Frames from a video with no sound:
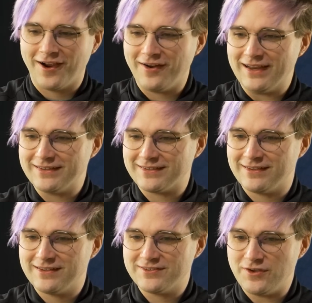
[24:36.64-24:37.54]
All right.
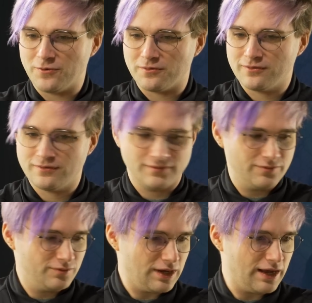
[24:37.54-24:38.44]
So
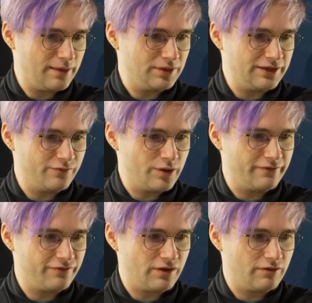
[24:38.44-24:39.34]
I believe we
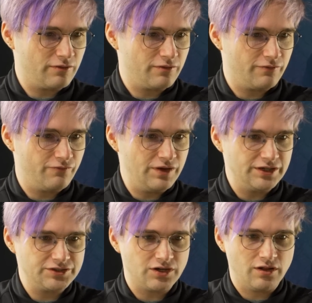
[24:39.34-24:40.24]
have
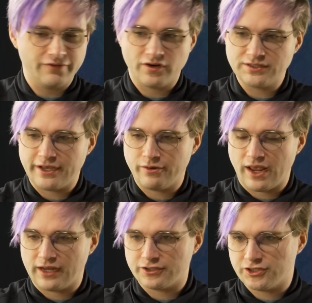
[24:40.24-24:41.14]
finished all of our town
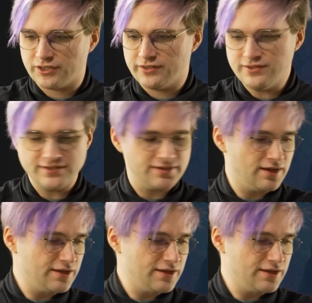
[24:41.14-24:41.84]
actions.